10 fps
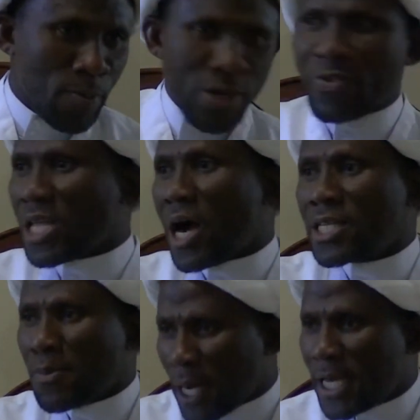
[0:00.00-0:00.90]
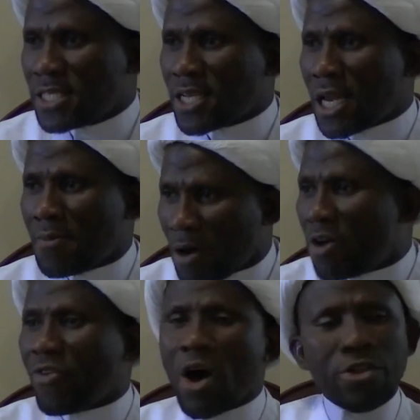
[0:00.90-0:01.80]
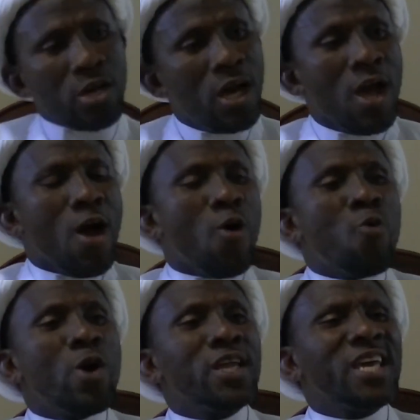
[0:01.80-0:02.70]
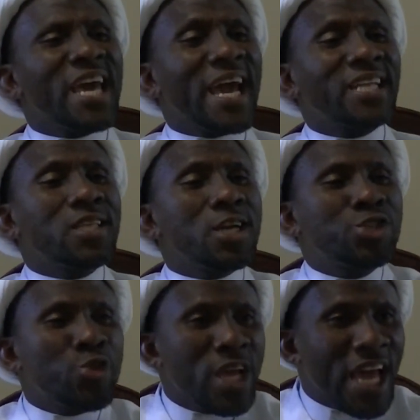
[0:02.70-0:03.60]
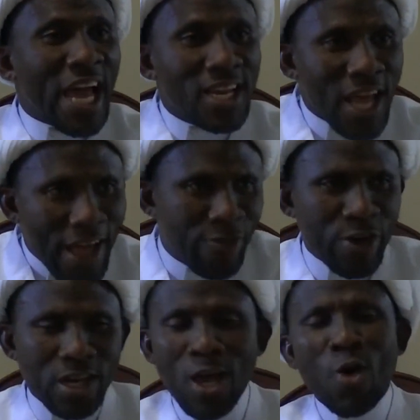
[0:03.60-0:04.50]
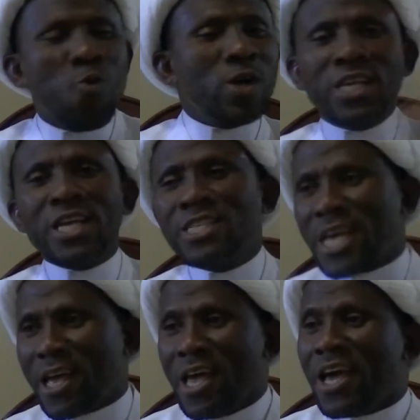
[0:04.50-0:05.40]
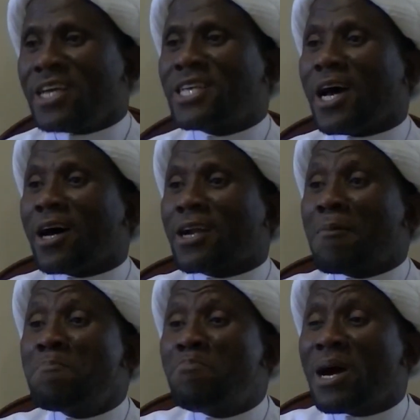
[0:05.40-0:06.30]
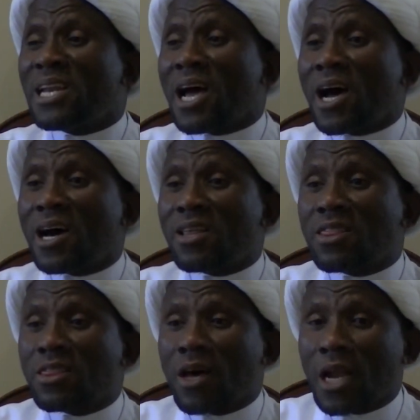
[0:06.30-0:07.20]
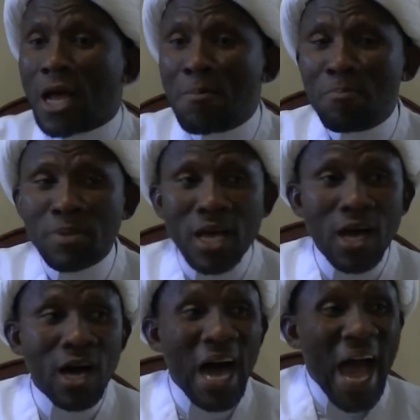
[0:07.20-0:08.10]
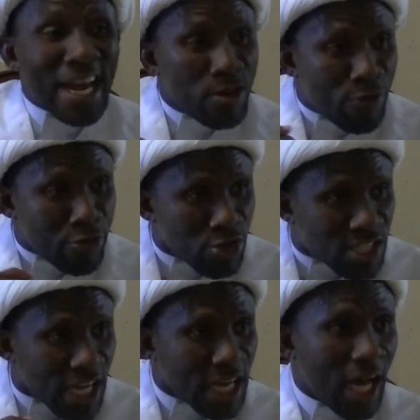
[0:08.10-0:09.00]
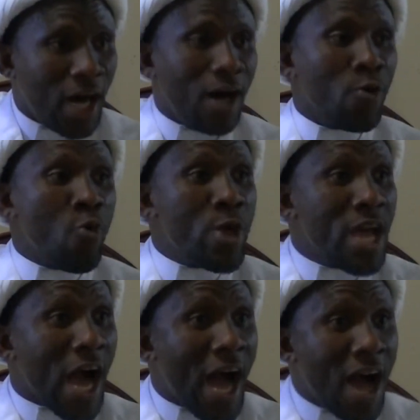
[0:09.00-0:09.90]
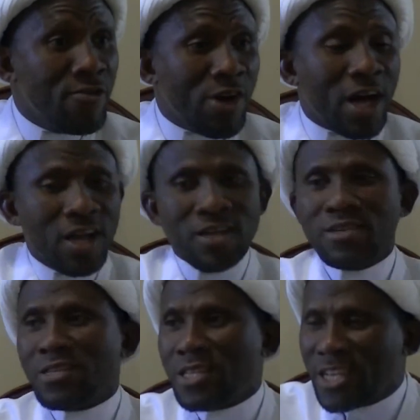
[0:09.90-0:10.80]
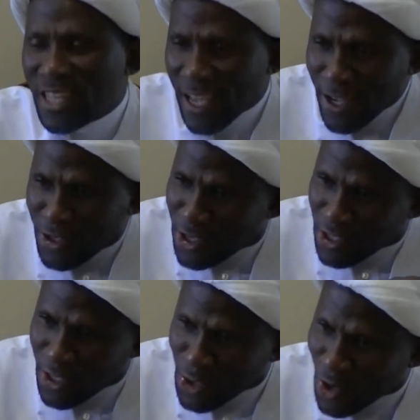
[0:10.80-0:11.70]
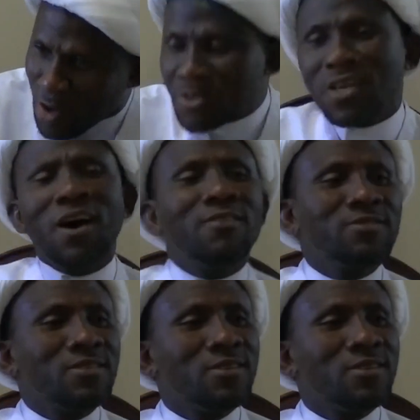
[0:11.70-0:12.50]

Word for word: Prophet Adam salam, our father, when he ate the tree in the heaven, what did he say? He said, Rabbana zalamna anfusana. We have did injustice to ourselves.